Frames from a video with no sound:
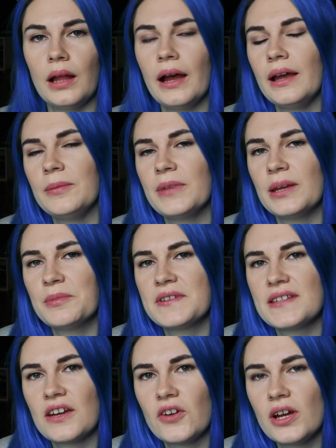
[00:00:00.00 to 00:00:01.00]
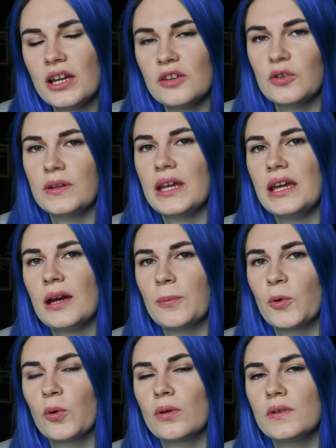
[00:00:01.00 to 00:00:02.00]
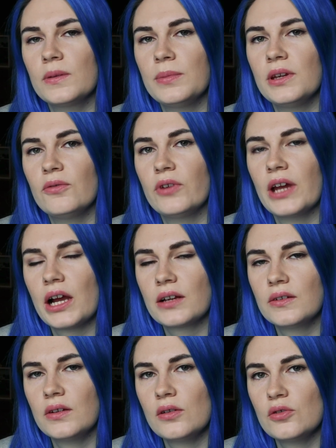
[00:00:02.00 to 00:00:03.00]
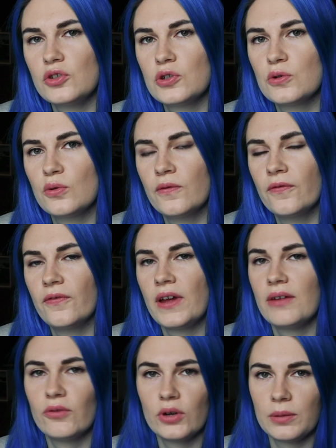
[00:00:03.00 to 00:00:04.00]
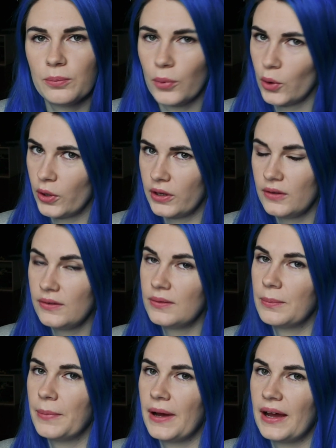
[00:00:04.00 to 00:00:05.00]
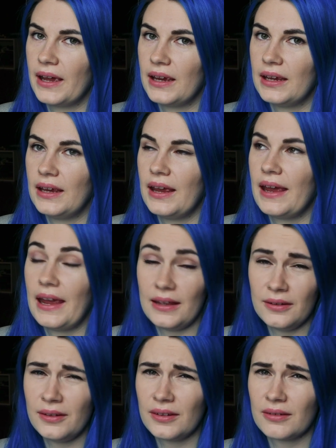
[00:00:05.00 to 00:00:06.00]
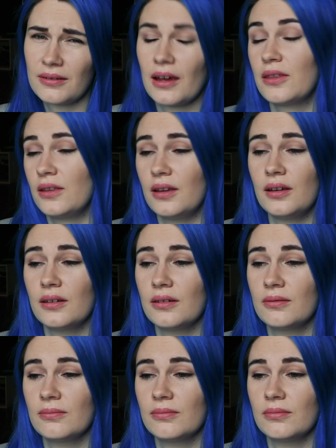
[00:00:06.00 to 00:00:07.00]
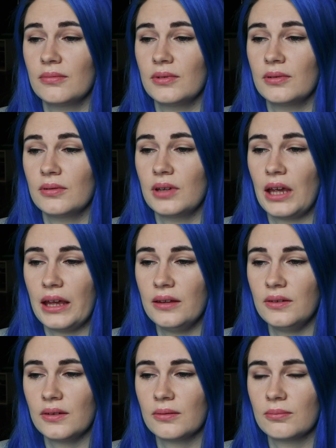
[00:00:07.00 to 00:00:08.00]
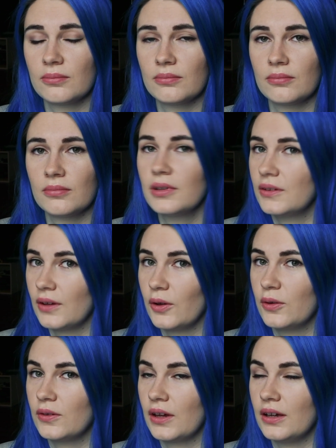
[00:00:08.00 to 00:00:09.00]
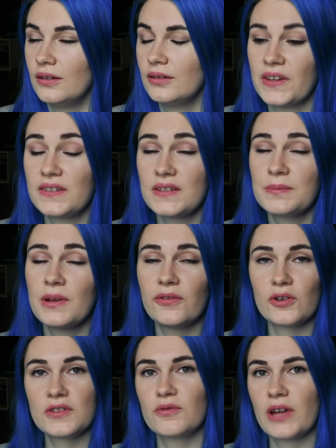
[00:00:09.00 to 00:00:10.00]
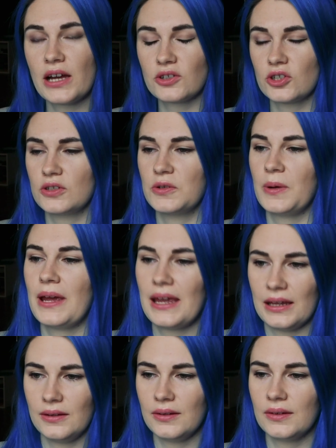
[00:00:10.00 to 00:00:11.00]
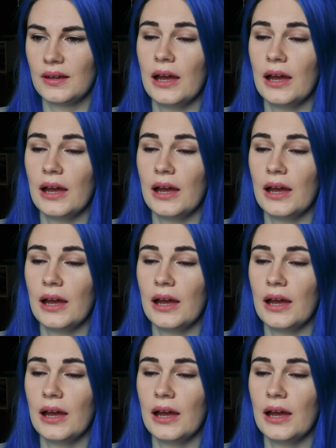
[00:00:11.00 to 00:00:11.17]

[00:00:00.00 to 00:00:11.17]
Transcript: Hi, my name is Sarah and today I'm going to be reacting to Favorite Boys by A.C.E. I think A.C.E. is how you say it. This is my first reaction to A.C.E.